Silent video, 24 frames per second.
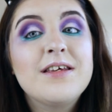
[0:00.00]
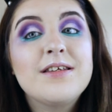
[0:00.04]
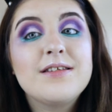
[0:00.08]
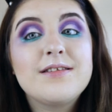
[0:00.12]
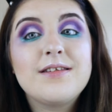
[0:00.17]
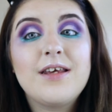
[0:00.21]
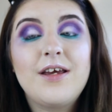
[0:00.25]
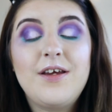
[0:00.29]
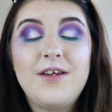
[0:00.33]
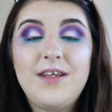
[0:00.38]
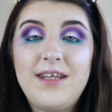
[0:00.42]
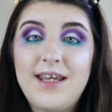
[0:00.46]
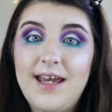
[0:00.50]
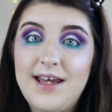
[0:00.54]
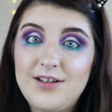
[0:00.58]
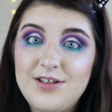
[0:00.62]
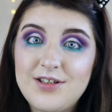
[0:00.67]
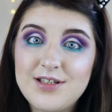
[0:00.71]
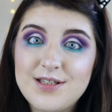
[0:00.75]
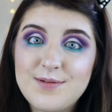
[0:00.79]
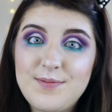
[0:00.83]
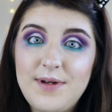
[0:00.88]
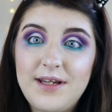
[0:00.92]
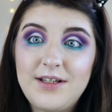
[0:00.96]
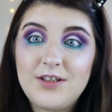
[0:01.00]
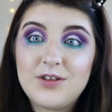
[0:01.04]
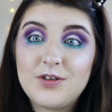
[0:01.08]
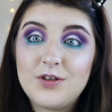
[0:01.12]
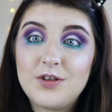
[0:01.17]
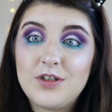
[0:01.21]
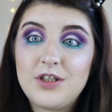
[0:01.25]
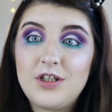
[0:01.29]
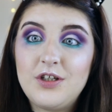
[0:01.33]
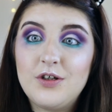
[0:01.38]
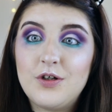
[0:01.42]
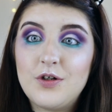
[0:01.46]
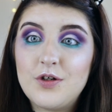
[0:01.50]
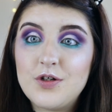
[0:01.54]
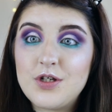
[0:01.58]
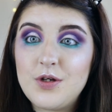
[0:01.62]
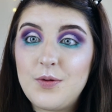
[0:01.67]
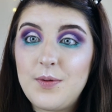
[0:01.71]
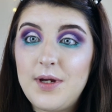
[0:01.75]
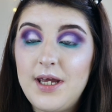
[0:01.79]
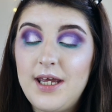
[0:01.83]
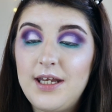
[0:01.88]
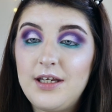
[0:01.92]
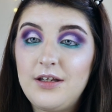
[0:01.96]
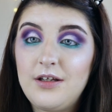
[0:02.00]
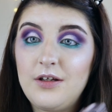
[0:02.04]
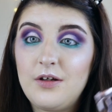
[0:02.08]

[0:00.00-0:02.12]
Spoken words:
So yeah, just make sure that you're doing